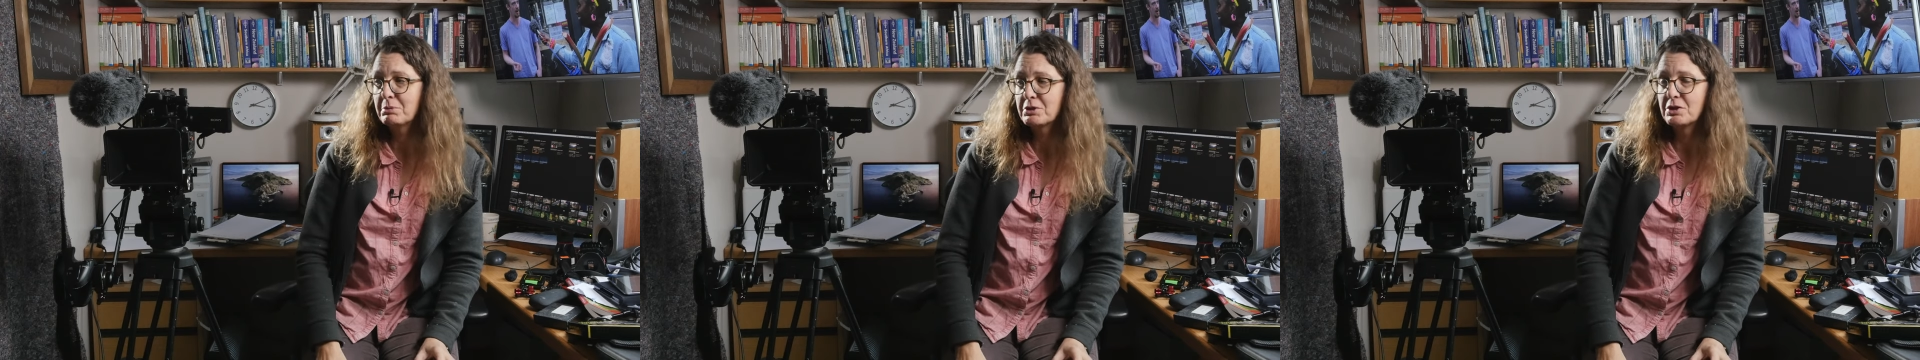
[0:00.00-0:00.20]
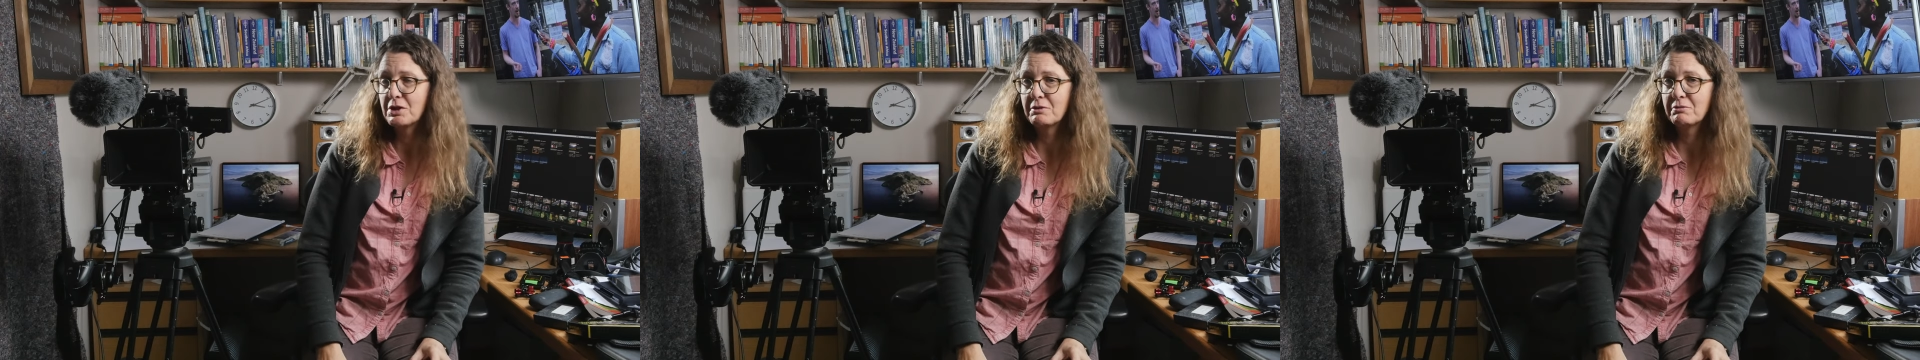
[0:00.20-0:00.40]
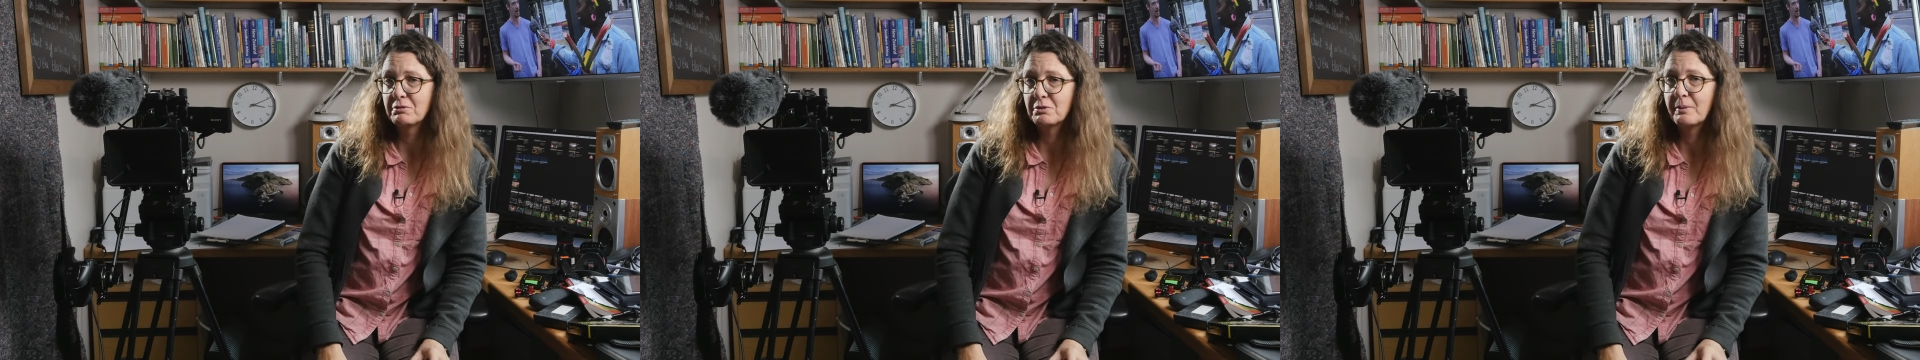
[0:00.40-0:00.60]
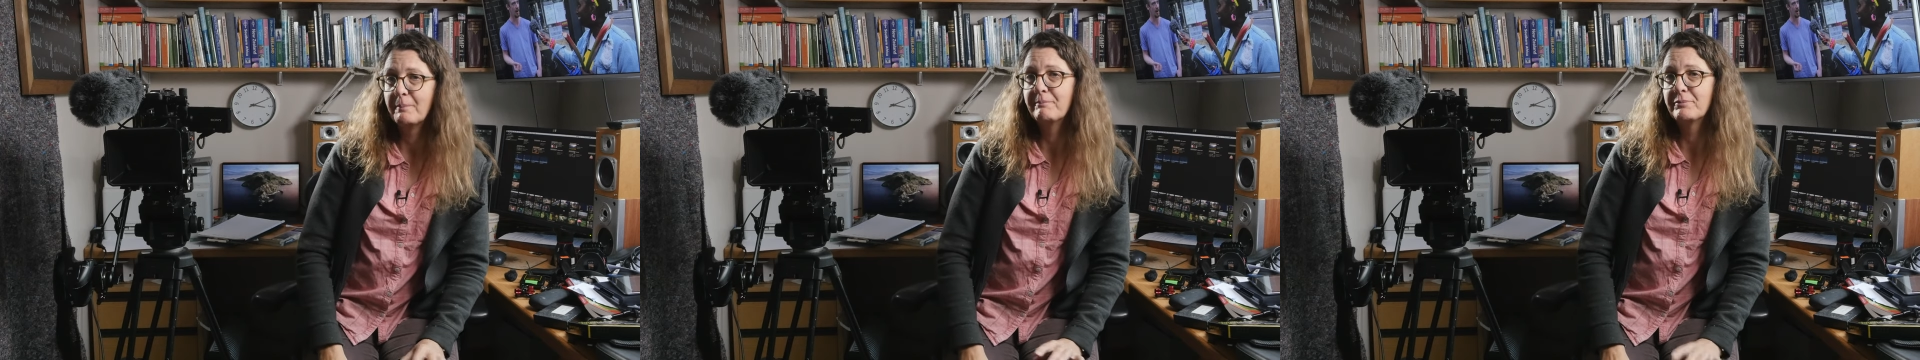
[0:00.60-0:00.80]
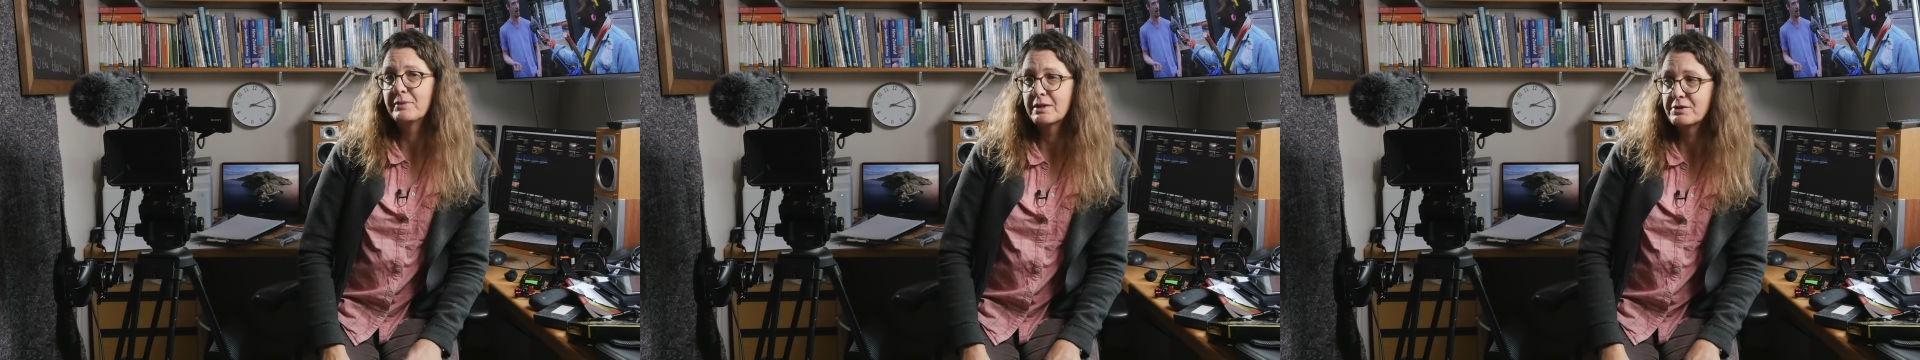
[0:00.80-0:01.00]
and cheerful,
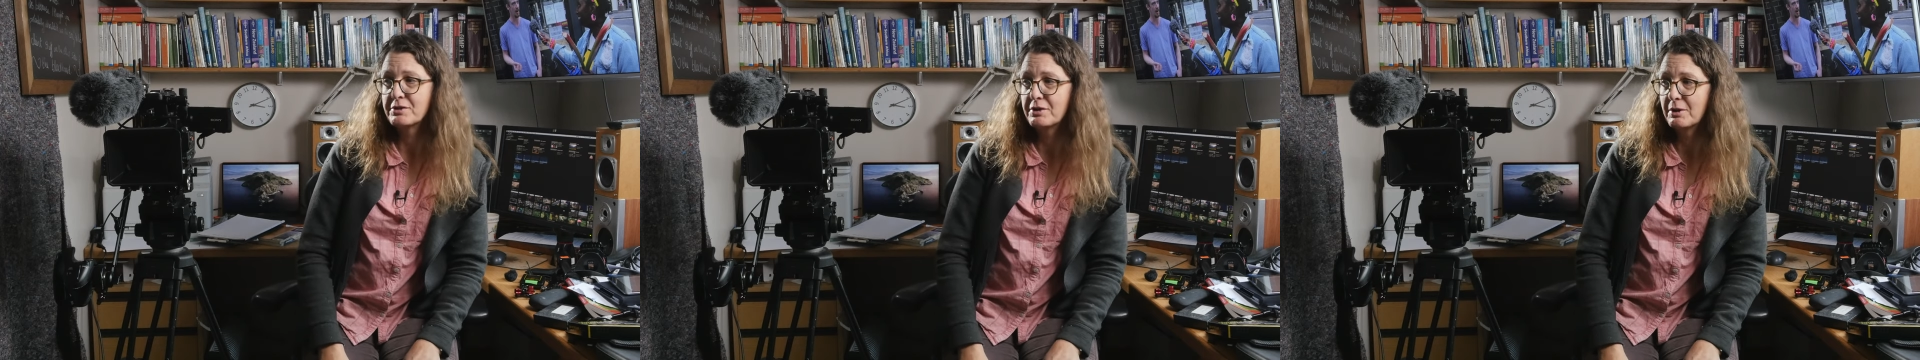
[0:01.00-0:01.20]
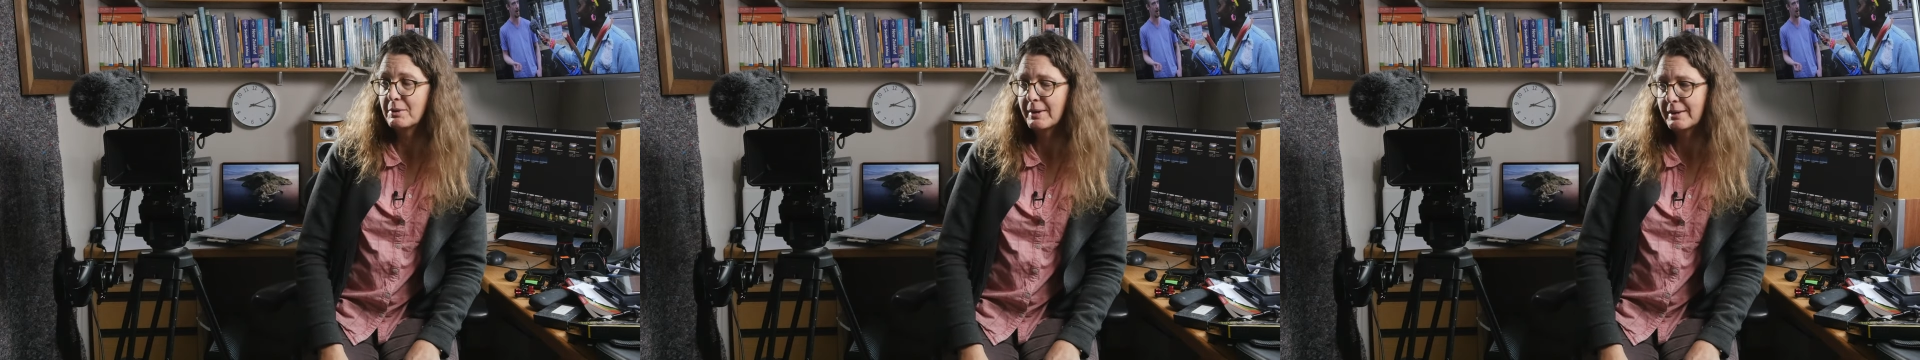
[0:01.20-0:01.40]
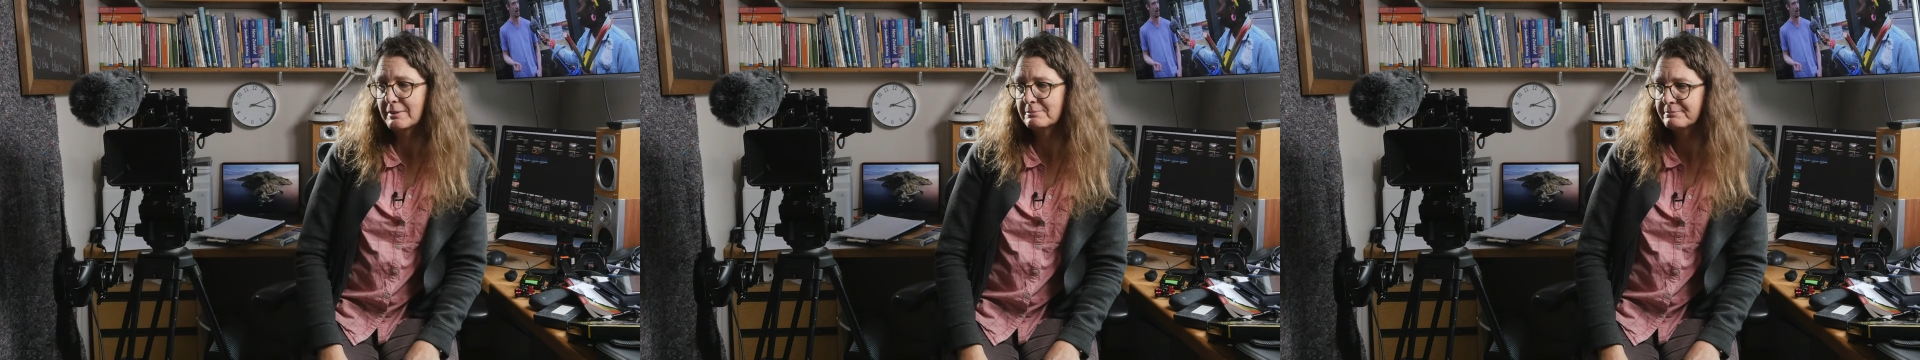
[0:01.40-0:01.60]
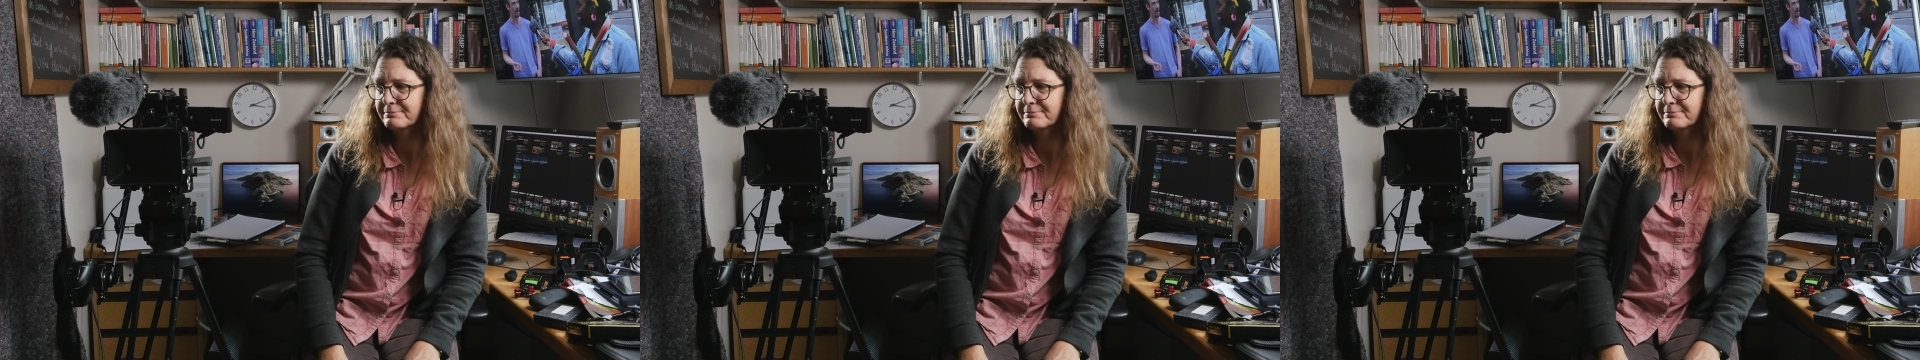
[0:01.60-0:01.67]
does the doing.